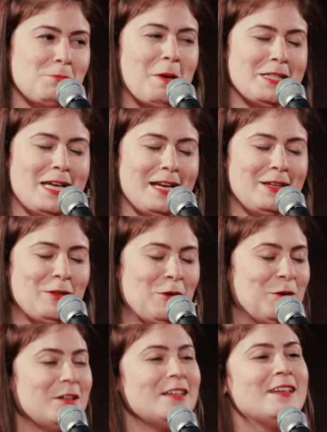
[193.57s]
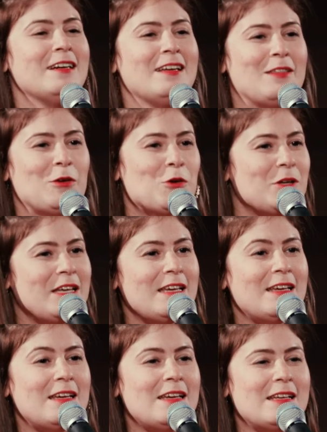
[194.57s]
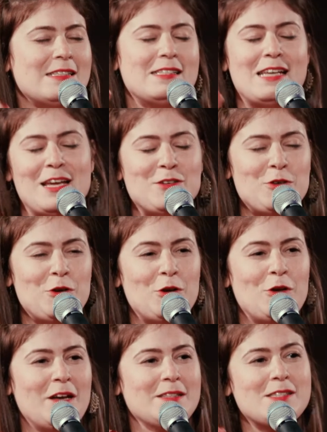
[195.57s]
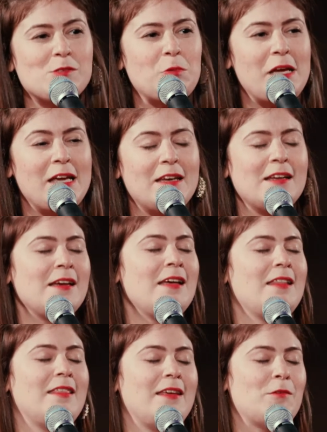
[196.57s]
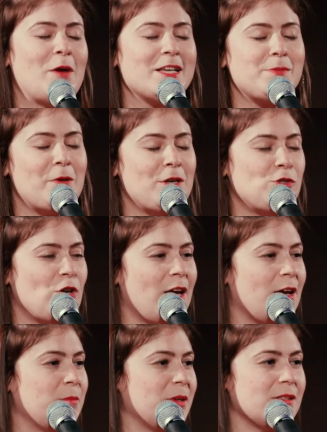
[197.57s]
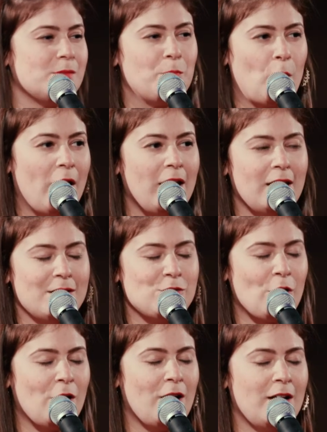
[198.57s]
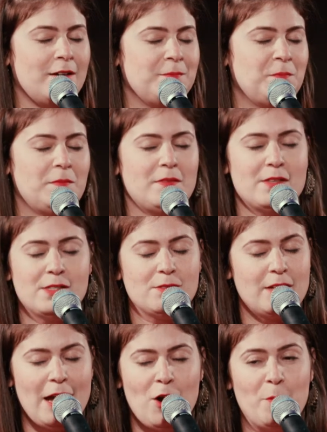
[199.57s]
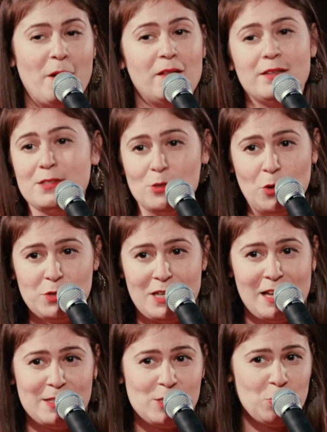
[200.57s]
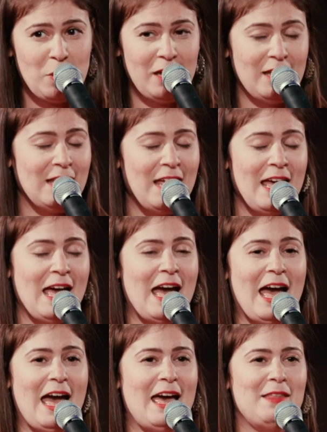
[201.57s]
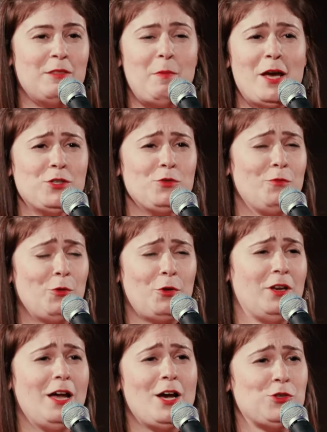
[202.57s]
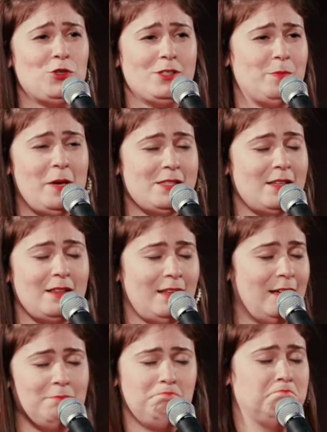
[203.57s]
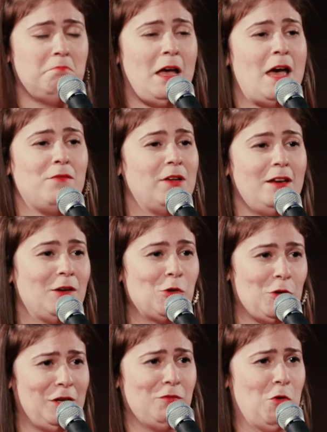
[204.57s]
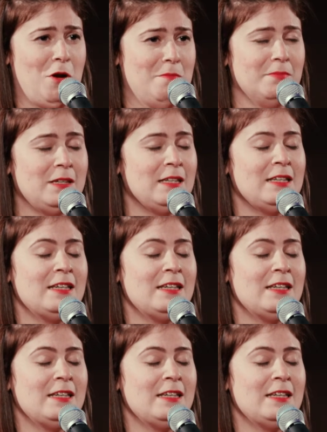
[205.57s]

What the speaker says: spectacular. The cookie is tender and sweet. The raspberry jam is bright and tart. The caramel is salty and sweet. And the passion fruit ganache is basically heaven in cookie form.